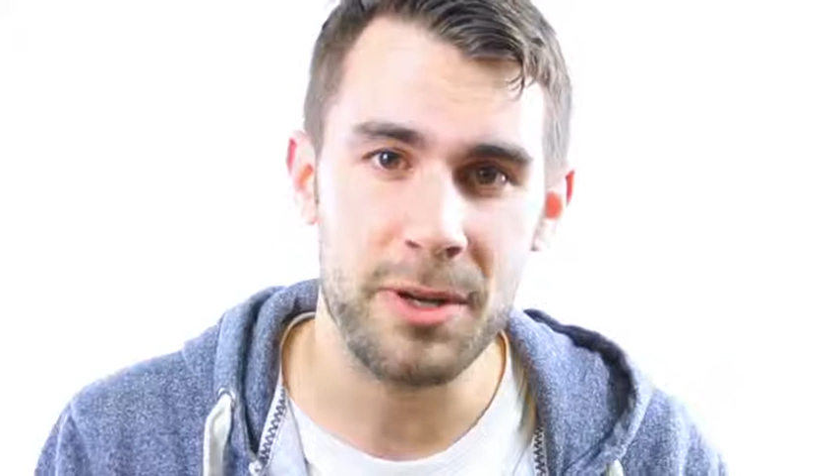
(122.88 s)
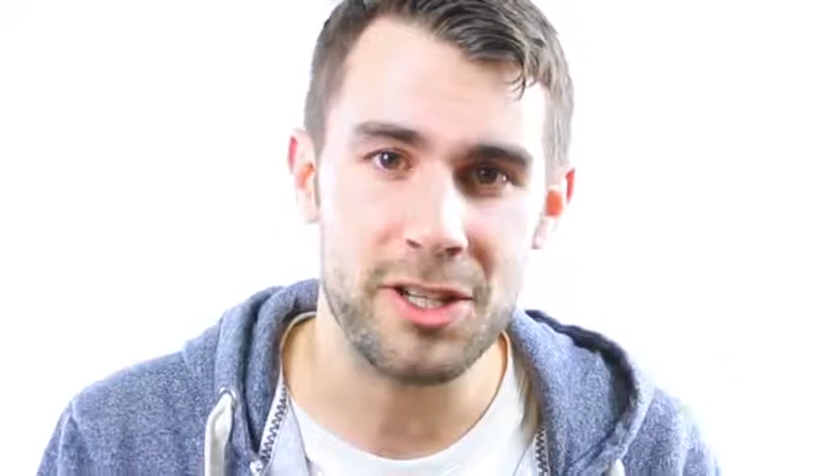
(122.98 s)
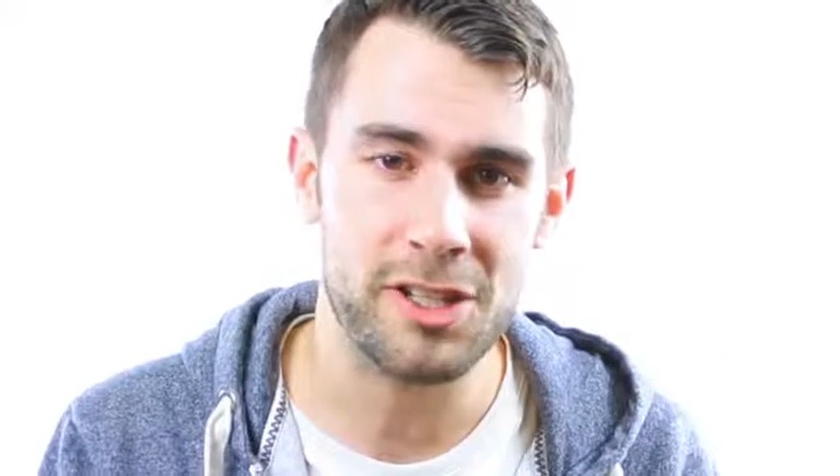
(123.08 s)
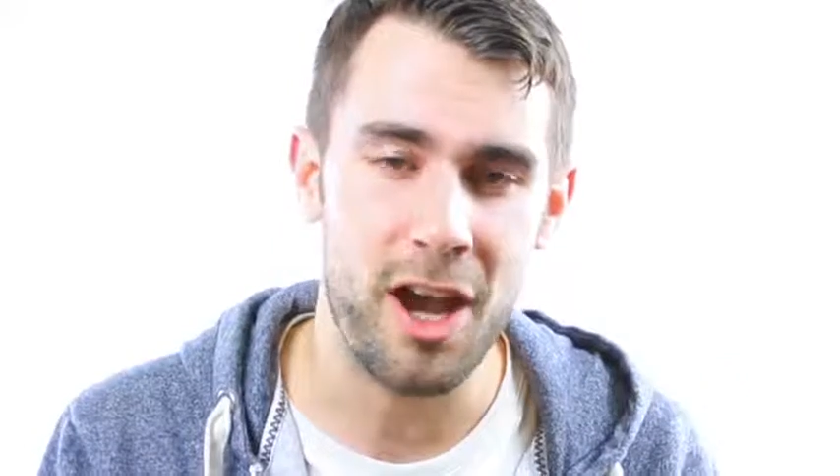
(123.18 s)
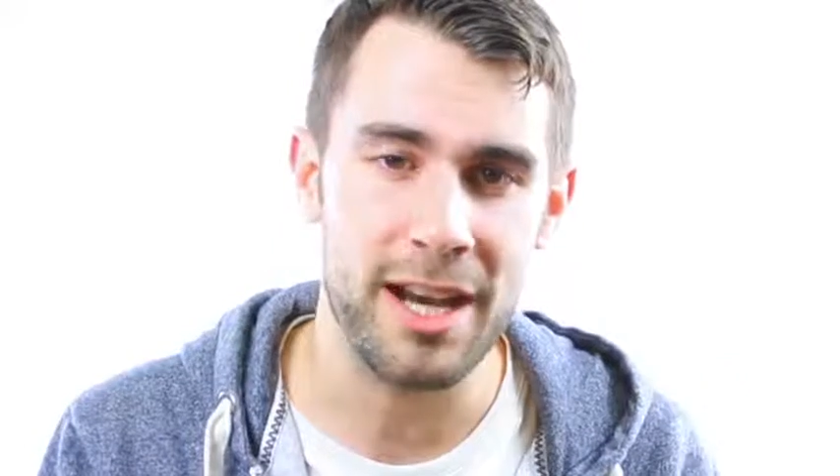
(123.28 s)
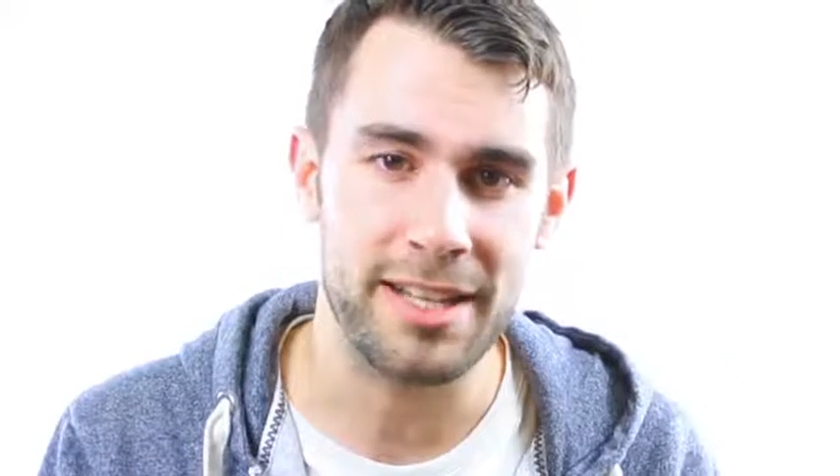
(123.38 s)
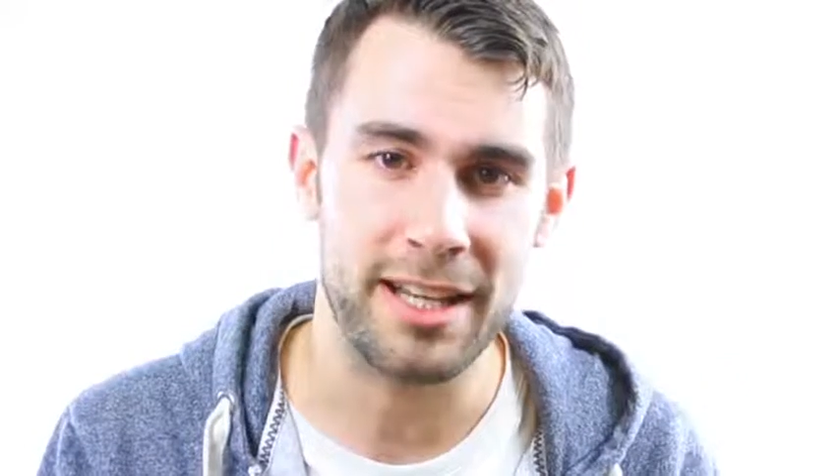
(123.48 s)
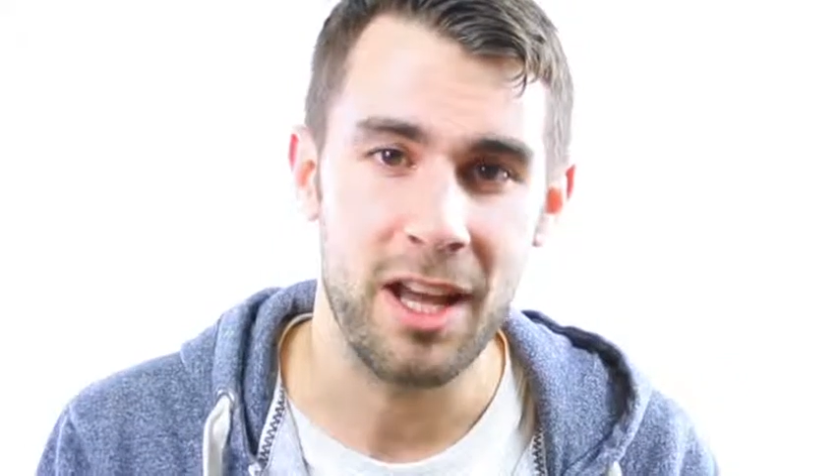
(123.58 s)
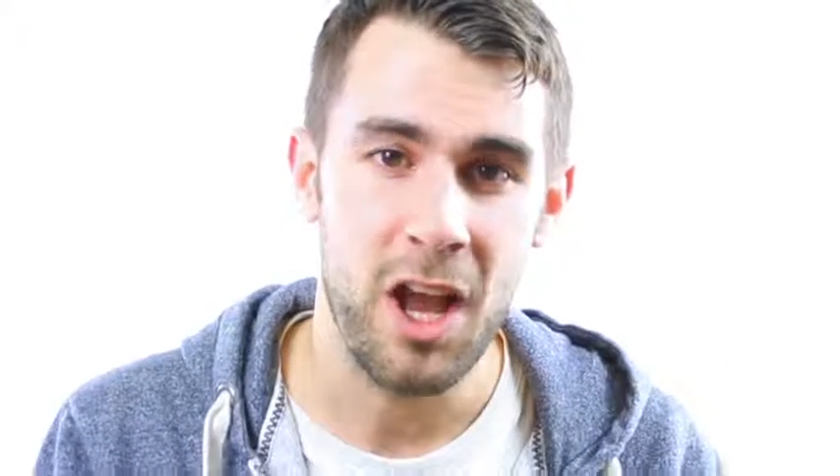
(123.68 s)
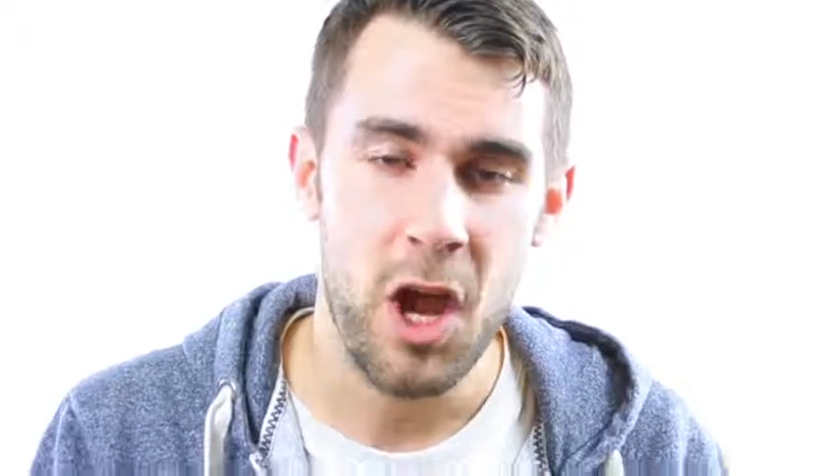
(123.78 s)

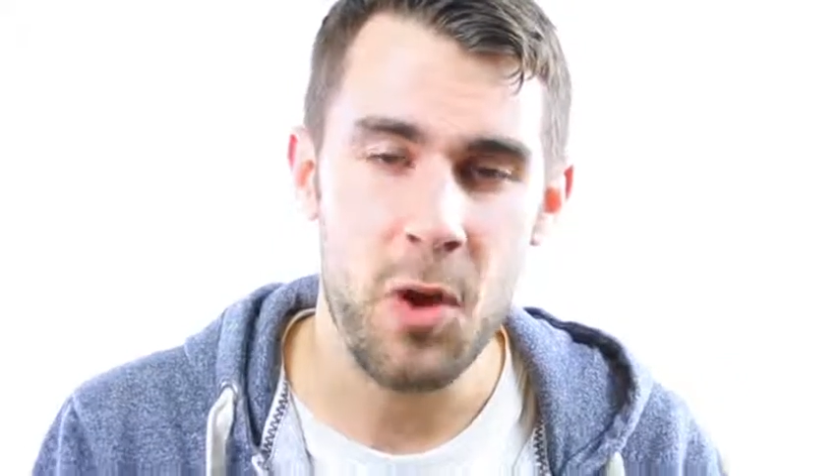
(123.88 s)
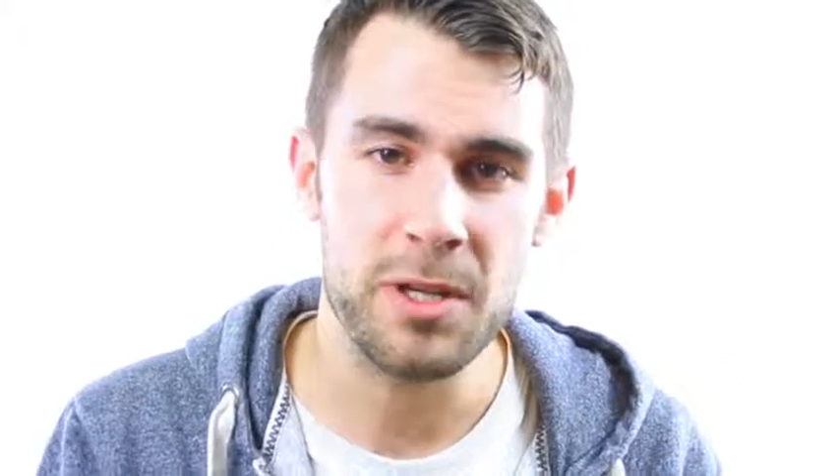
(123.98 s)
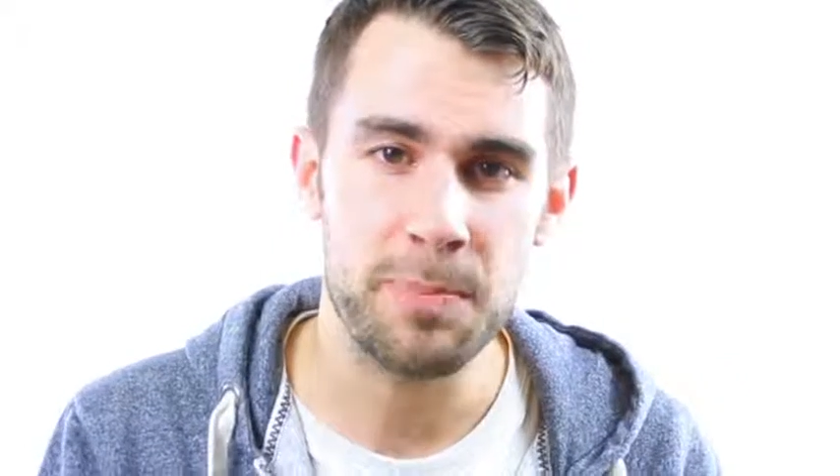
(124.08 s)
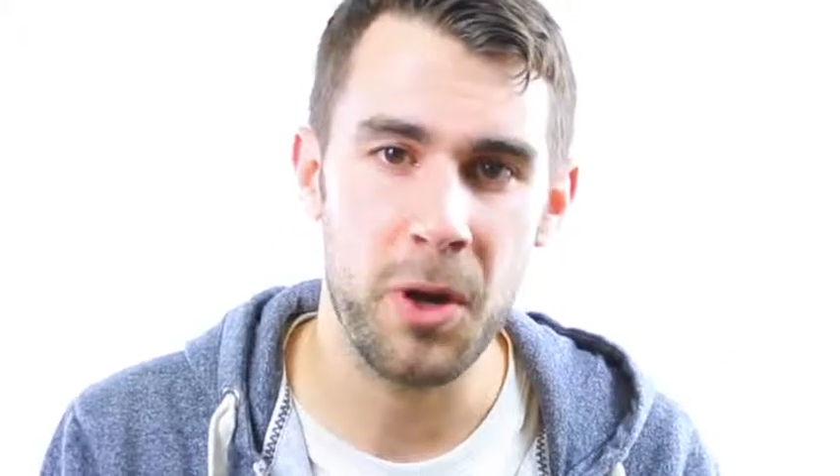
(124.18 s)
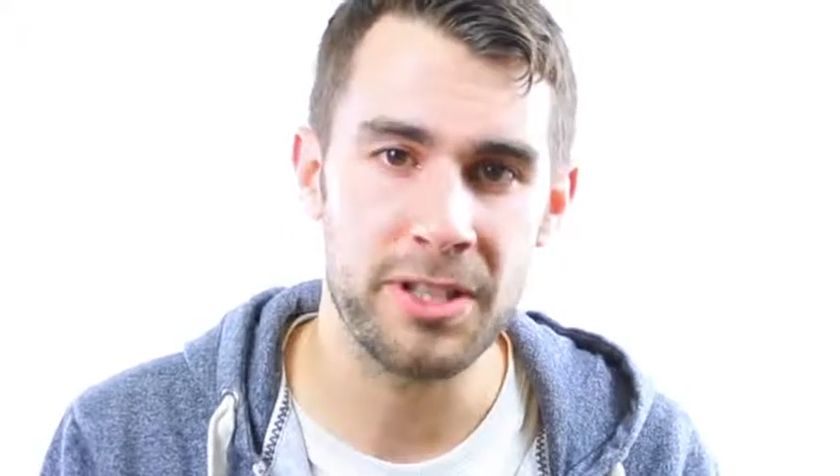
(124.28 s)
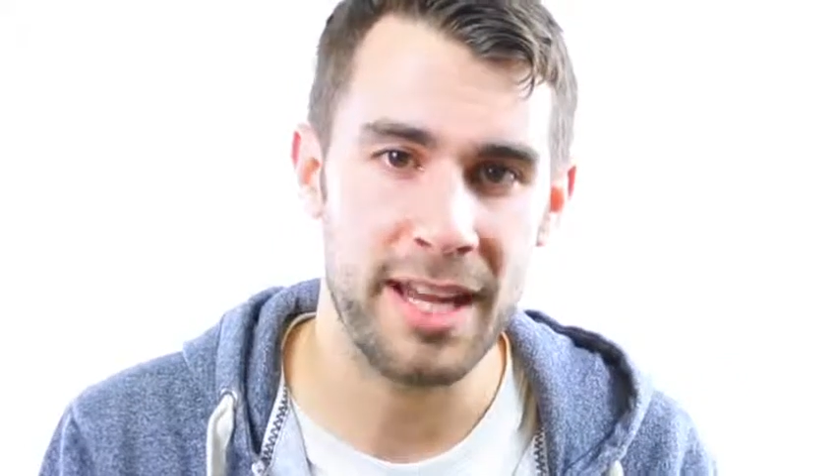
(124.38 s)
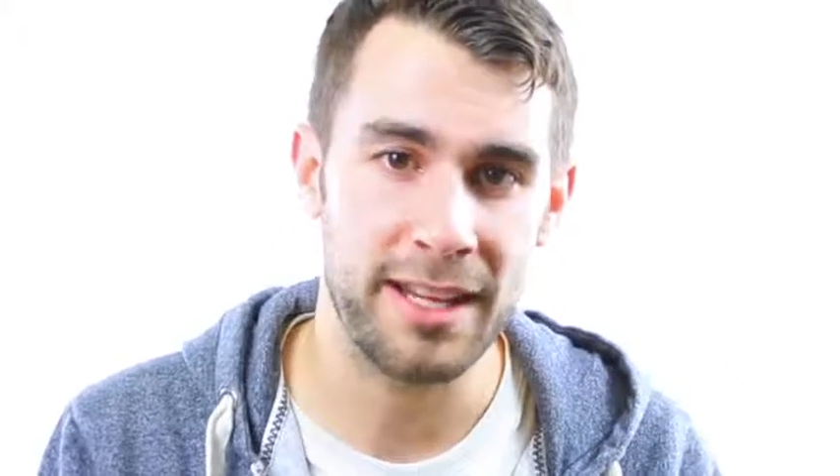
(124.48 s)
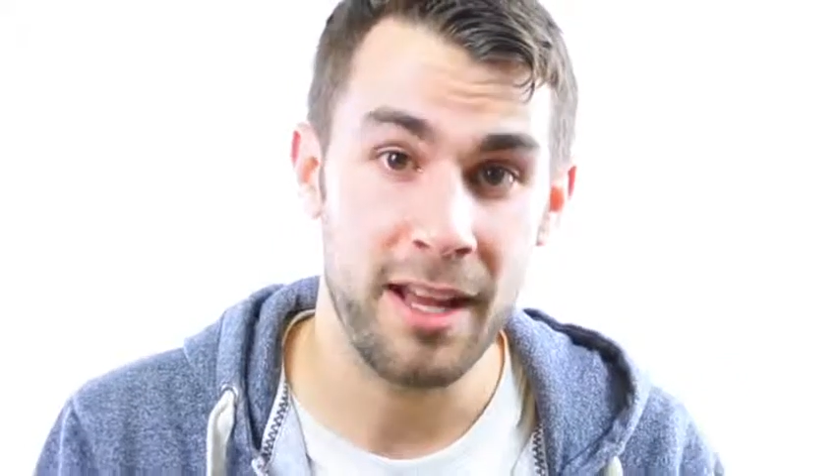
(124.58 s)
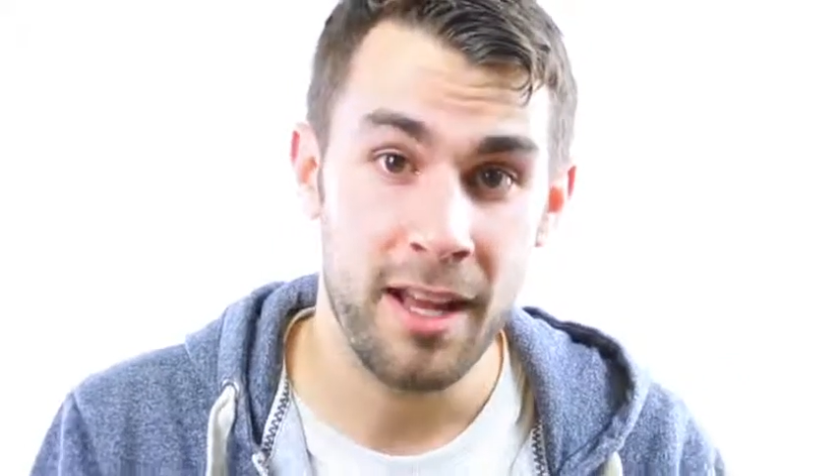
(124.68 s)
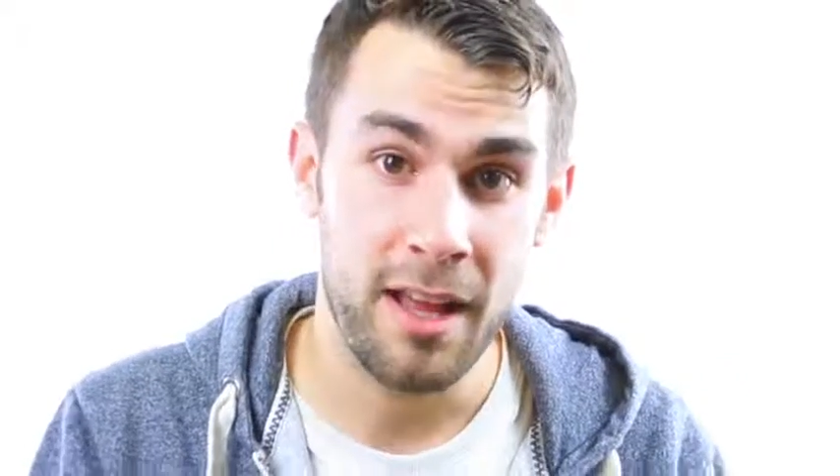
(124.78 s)
deciding who was putting